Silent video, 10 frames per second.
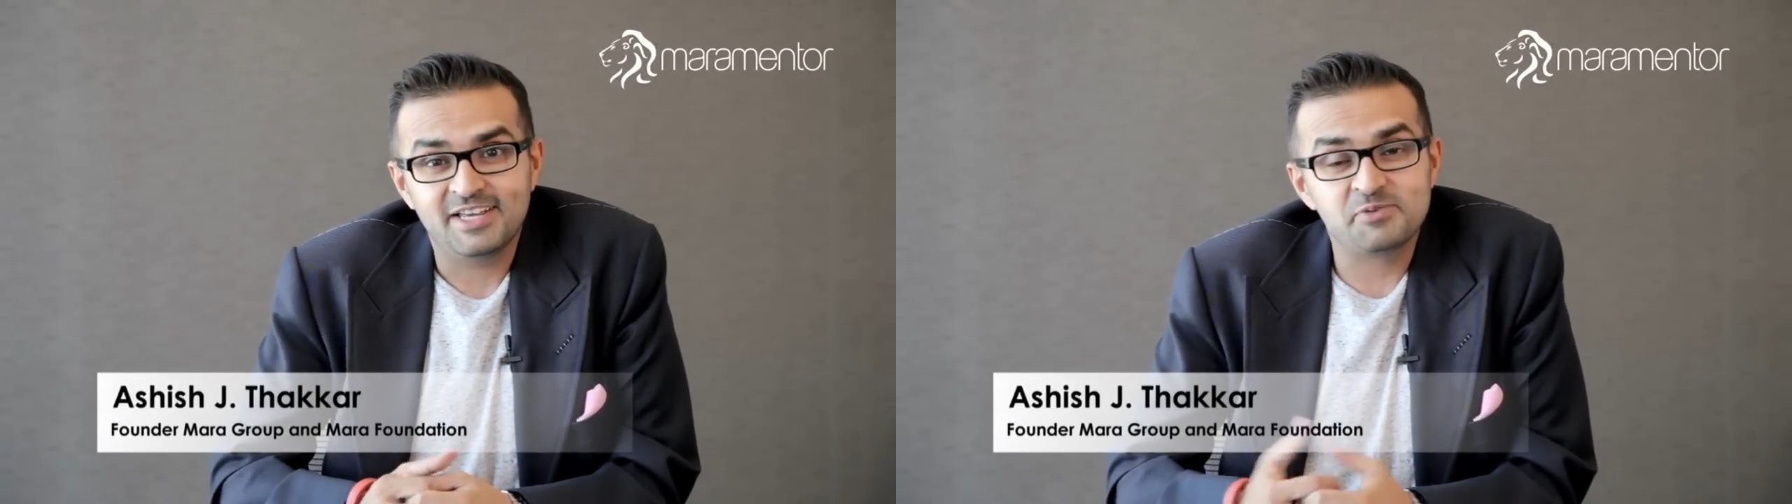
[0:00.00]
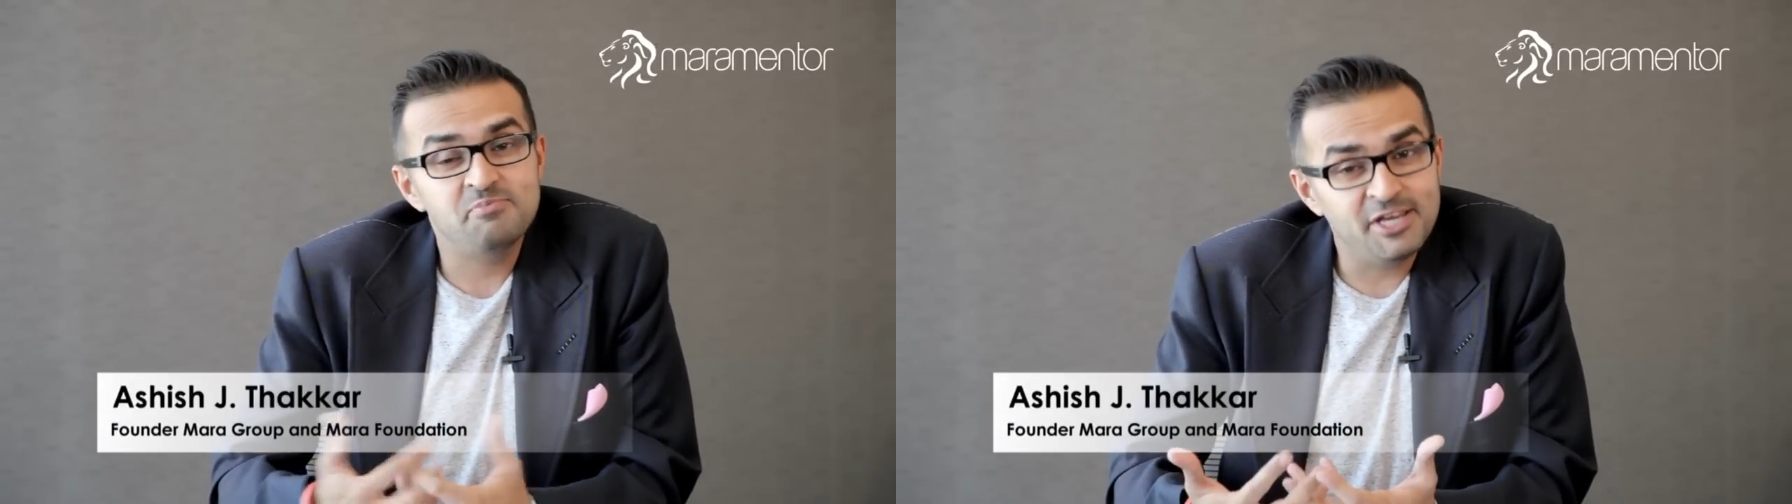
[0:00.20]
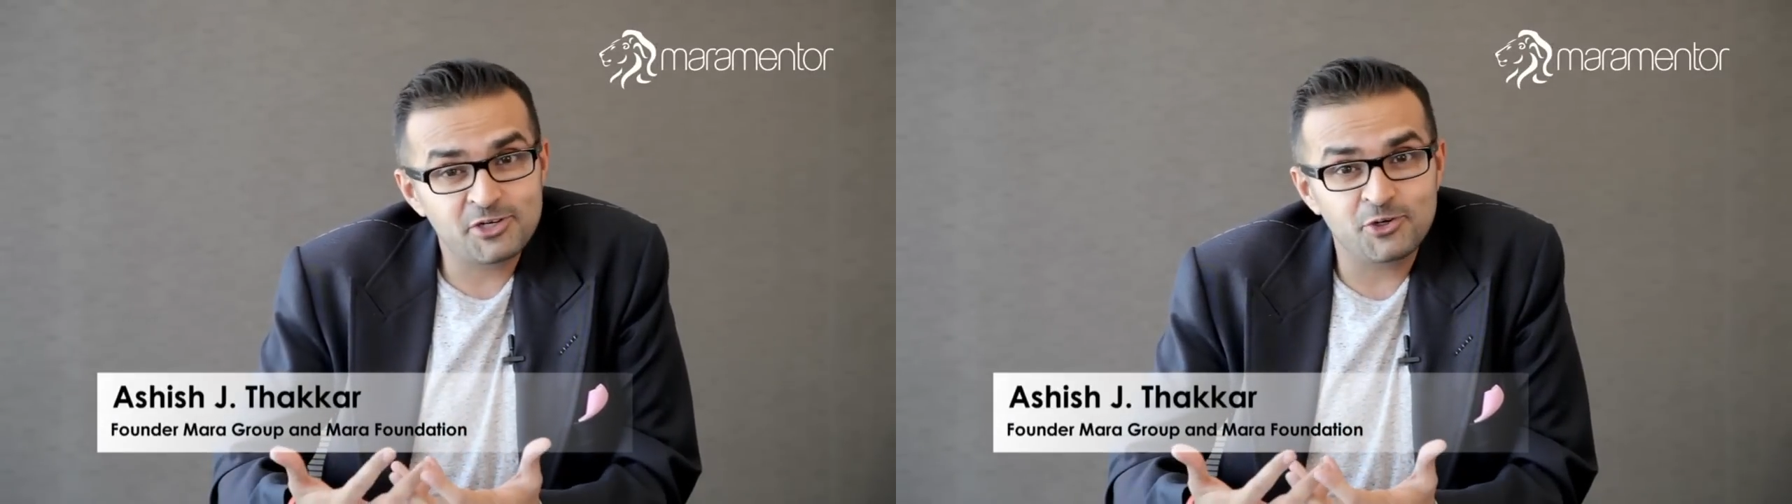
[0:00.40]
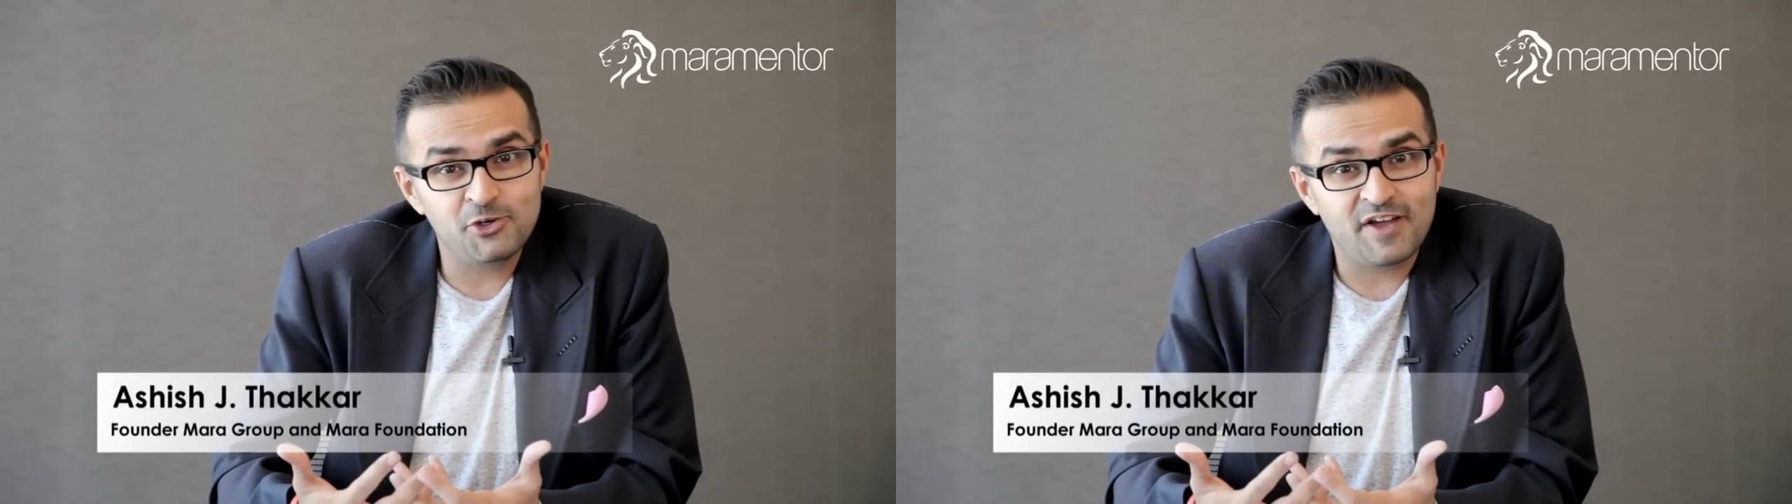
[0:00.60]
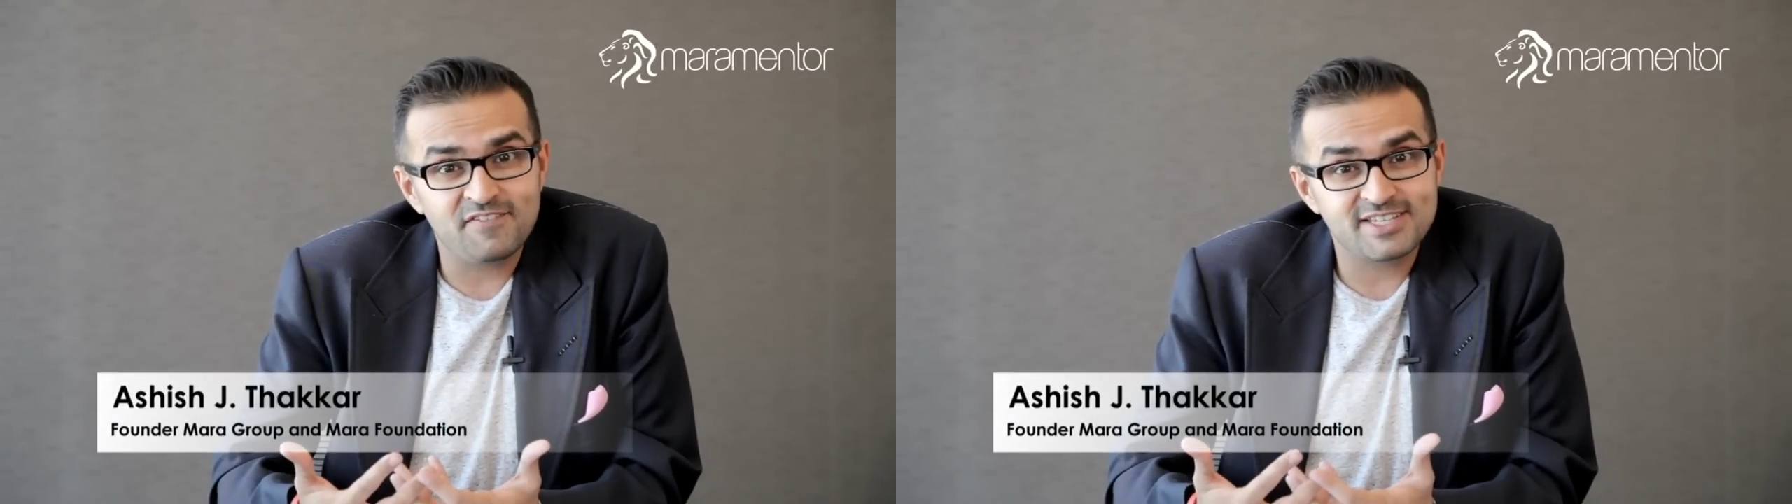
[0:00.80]
is make sure
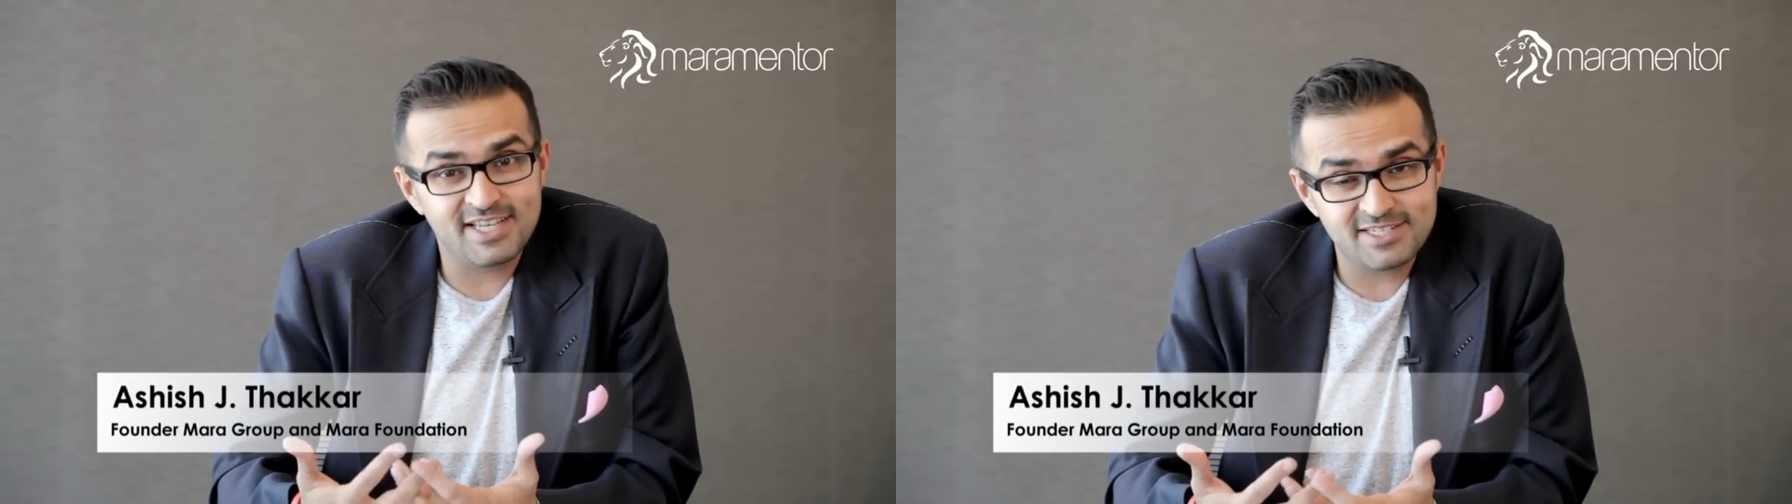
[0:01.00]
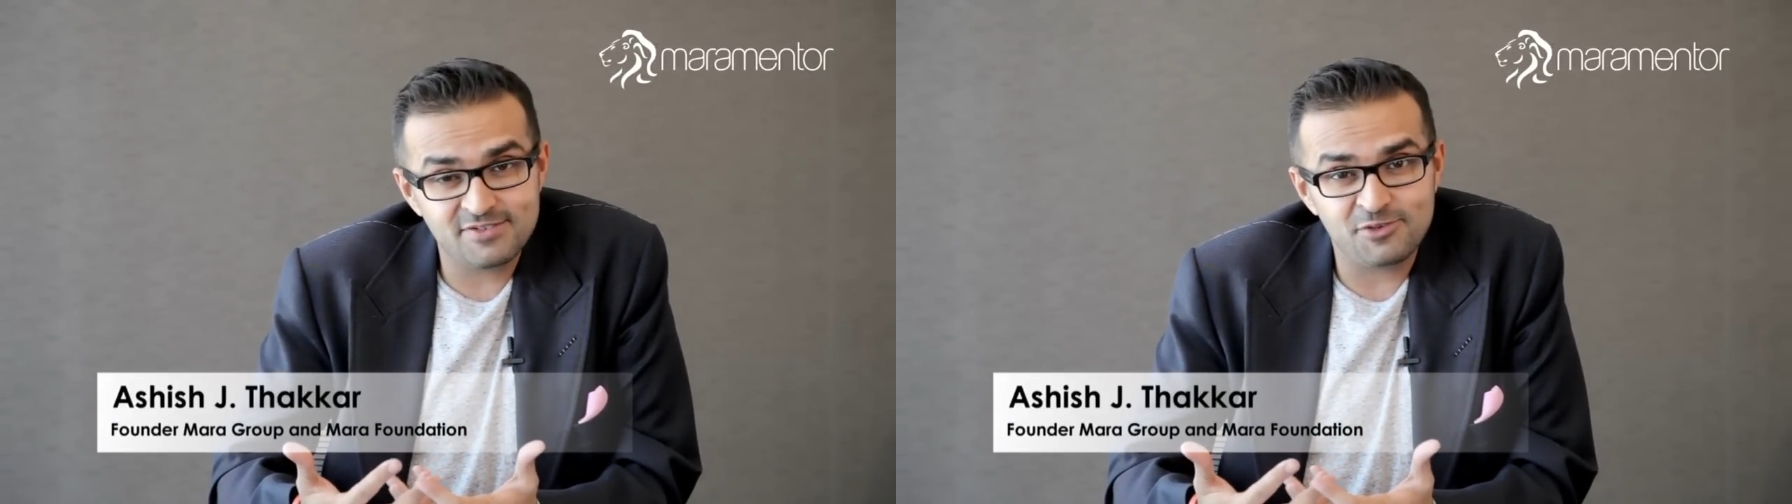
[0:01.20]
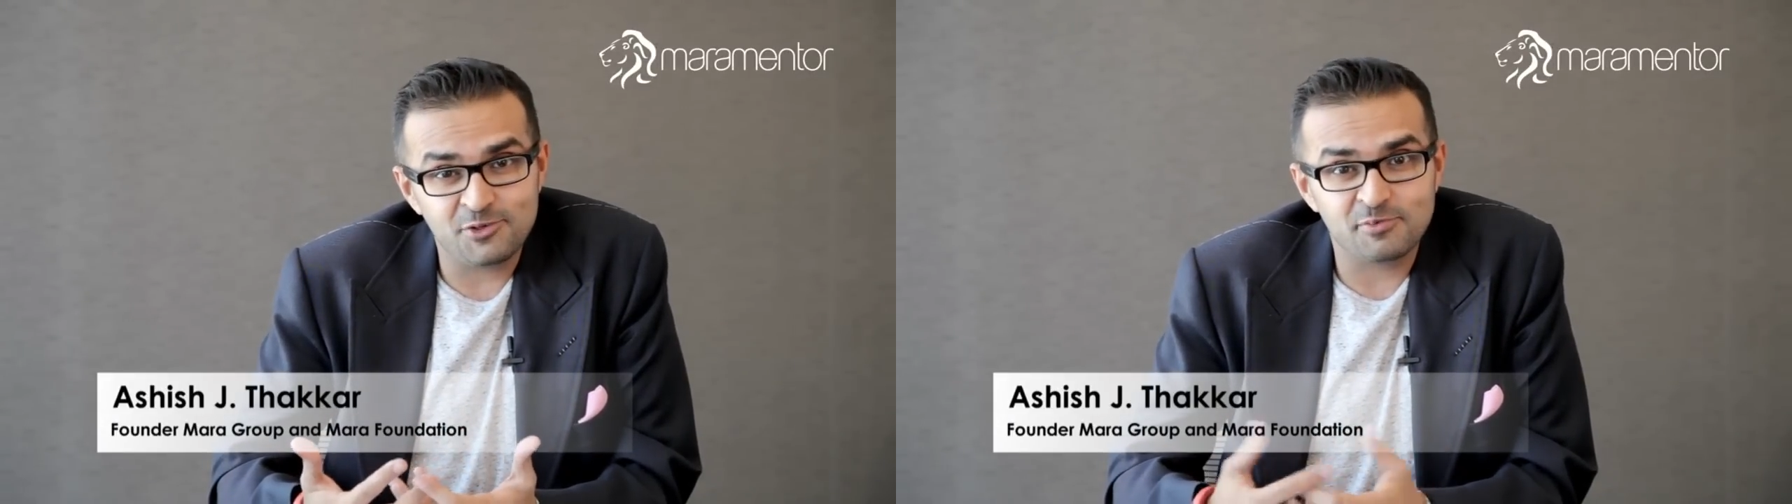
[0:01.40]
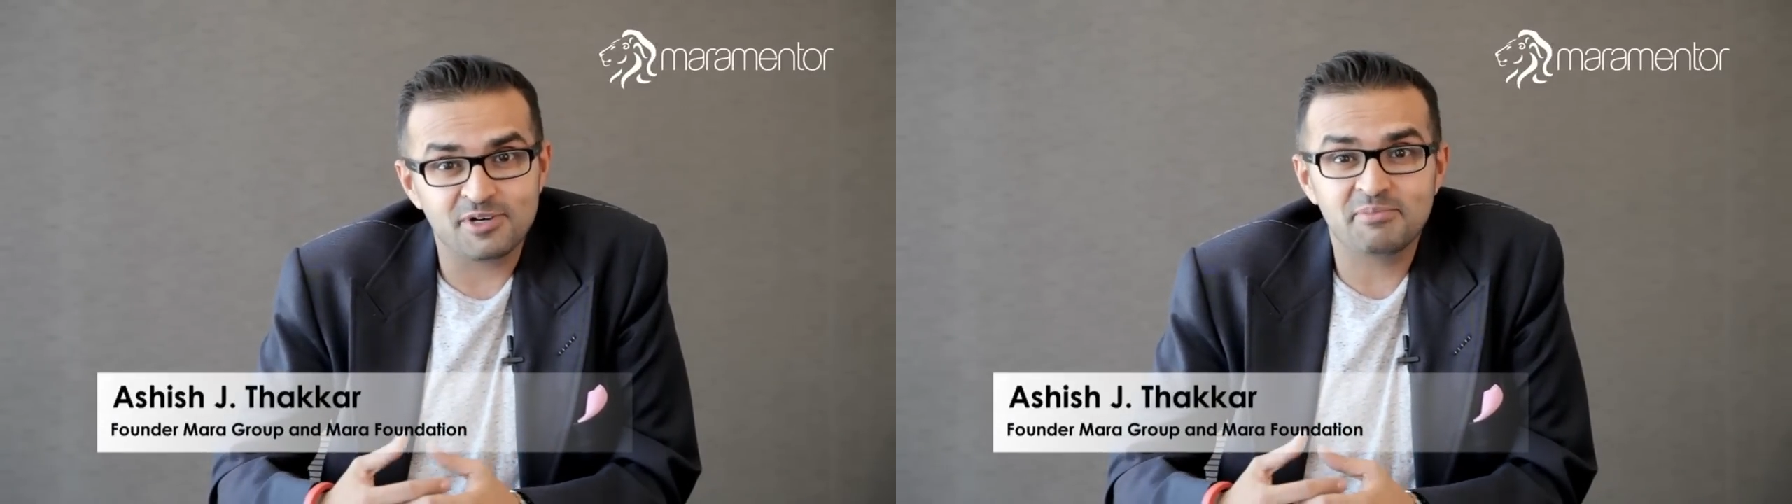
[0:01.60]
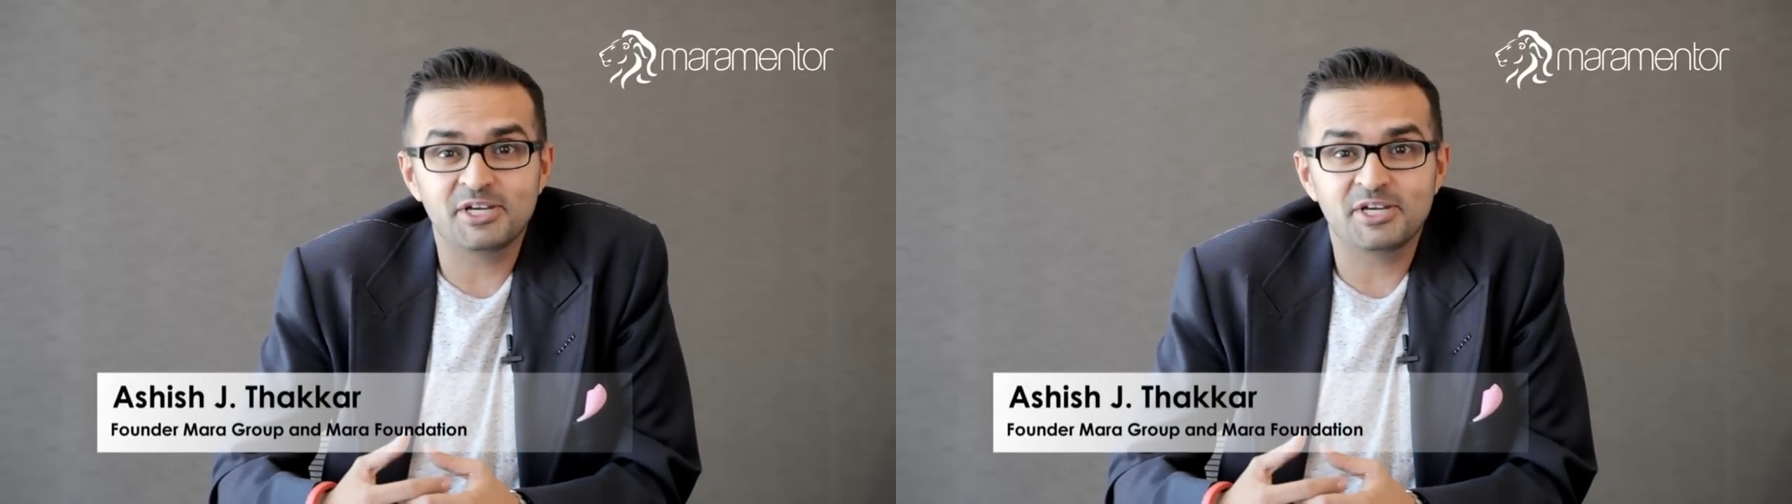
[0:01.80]
you have a sense of humor,